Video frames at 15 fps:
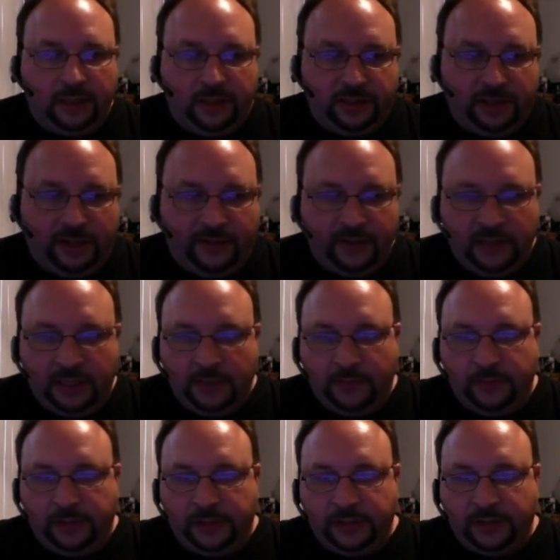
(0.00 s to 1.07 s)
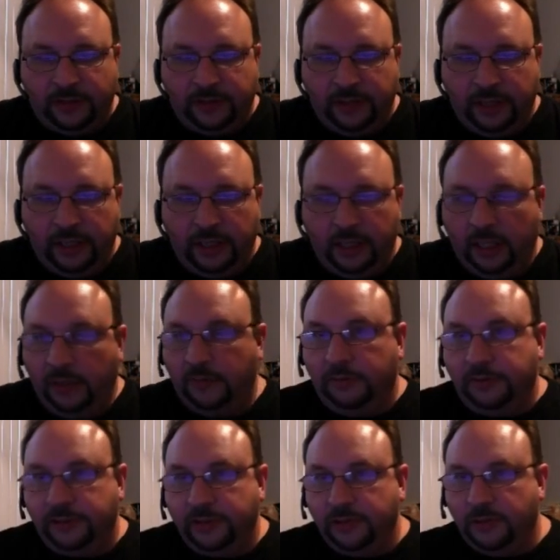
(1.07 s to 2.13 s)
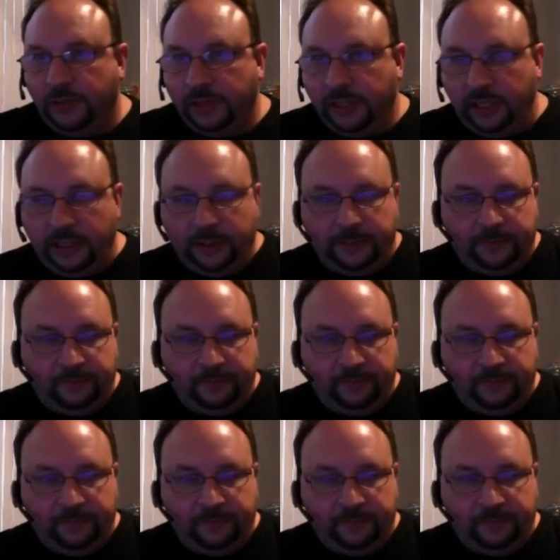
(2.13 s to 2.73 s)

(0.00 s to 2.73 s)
17 plus 3 equals 20.